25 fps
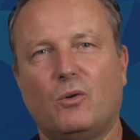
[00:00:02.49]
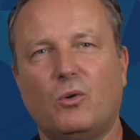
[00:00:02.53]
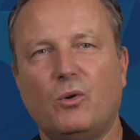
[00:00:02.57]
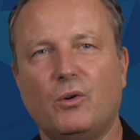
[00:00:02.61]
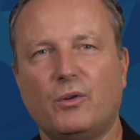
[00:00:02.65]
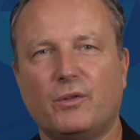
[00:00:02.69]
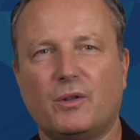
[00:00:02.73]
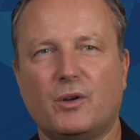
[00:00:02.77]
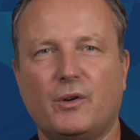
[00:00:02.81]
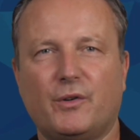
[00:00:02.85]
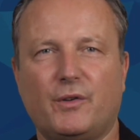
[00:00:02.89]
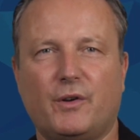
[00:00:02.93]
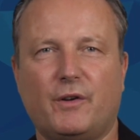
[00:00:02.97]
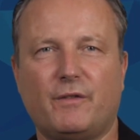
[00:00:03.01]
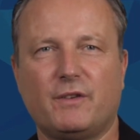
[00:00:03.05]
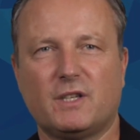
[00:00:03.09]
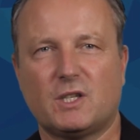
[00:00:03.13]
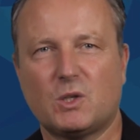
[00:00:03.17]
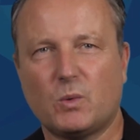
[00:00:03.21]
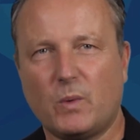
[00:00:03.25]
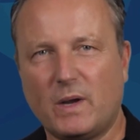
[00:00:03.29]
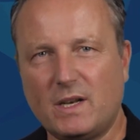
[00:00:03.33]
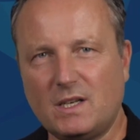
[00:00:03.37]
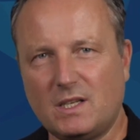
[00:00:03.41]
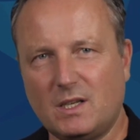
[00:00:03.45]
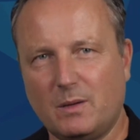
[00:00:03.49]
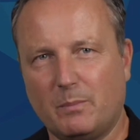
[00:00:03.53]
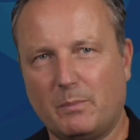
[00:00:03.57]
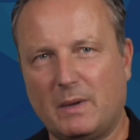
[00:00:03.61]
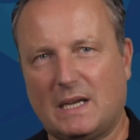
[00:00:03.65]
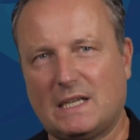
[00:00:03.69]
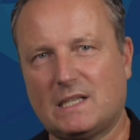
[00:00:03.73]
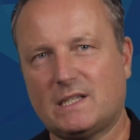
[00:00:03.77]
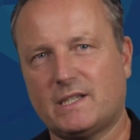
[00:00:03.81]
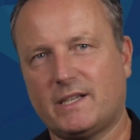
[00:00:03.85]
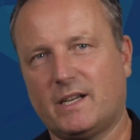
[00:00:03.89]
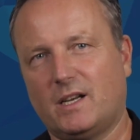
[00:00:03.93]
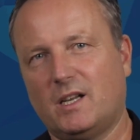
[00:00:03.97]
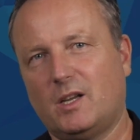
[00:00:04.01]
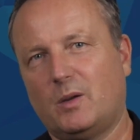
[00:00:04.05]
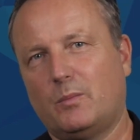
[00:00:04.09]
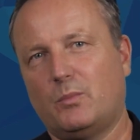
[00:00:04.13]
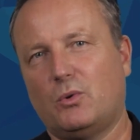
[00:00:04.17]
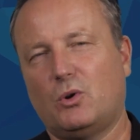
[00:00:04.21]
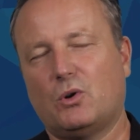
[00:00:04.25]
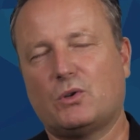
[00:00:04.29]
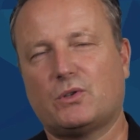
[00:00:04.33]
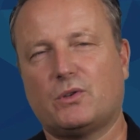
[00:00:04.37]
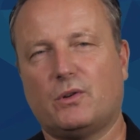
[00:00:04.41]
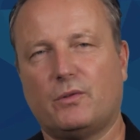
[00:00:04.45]
author of over 20 best-selling
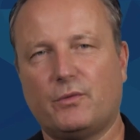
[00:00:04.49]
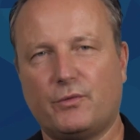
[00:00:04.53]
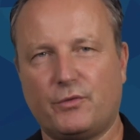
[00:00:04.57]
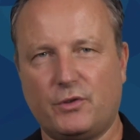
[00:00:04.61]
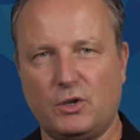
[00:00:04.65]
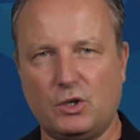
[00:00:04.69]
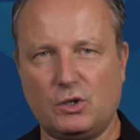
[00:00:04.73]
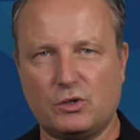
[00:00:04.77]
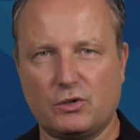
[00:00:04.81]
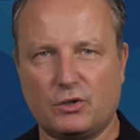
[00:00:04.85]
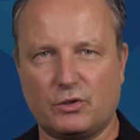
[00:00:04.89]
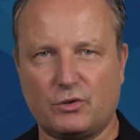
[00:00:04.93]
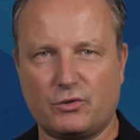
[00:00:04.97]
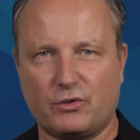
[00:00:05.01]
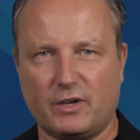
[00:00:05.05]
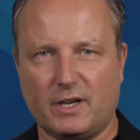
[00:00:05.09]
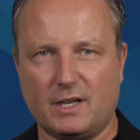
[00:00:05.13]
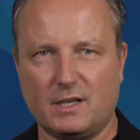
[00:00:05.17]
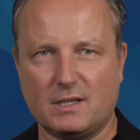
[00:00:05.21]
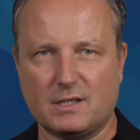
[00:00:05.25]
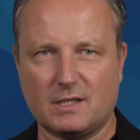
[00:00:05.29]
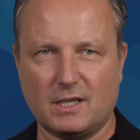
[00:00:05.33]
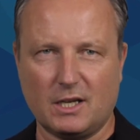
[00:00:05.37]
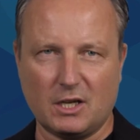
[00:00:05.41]
books on future trends,